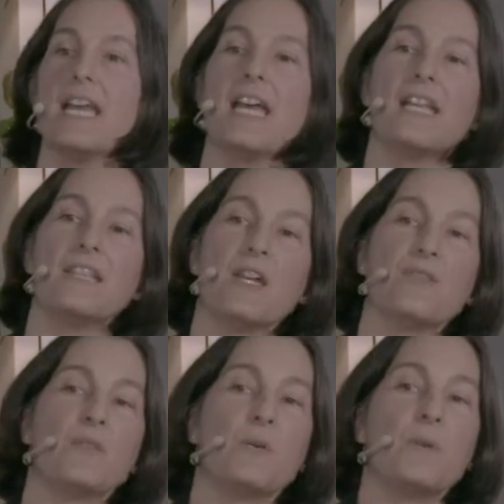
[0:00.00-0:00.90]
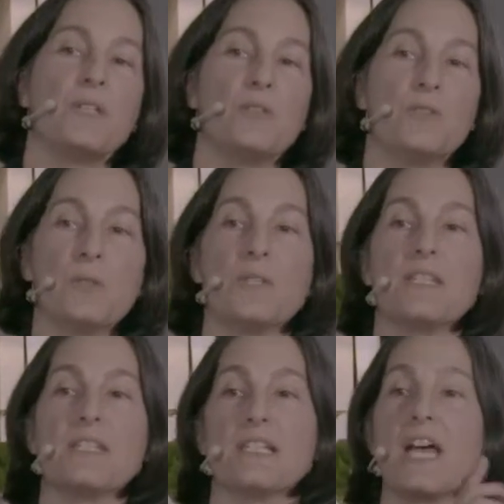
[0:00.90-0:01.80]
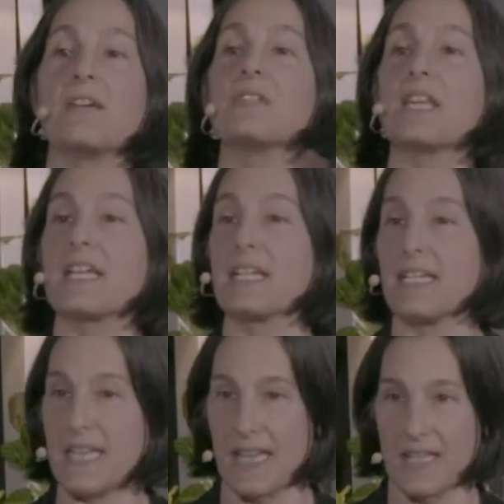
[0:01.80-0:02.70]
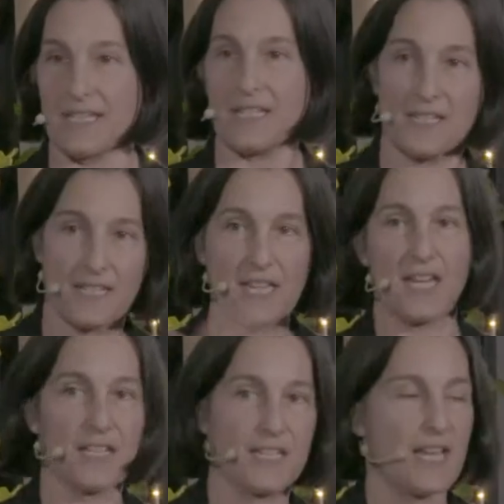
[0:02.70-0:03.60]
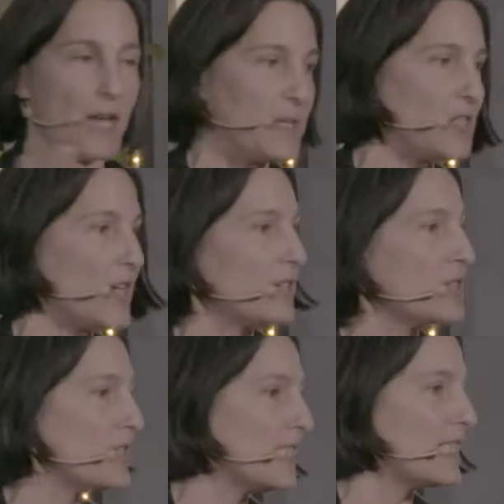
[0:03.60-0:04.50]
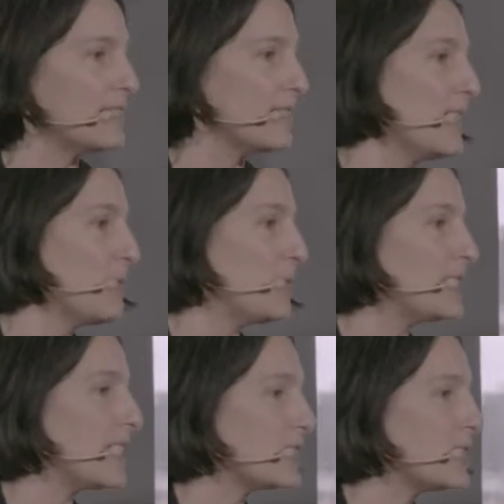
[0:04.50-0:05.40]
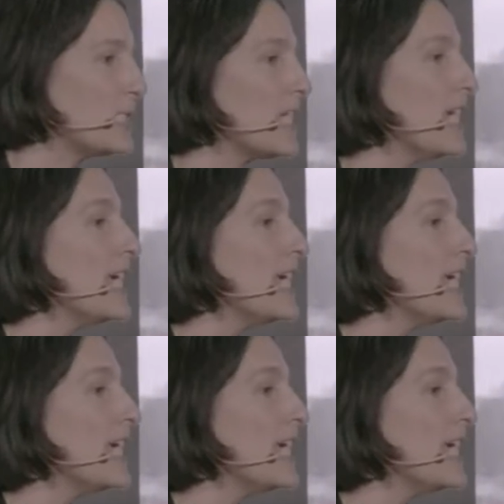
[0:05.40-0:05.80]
And therefore, when you do this life cycle analysis to calculate how much energy and whatnot is used,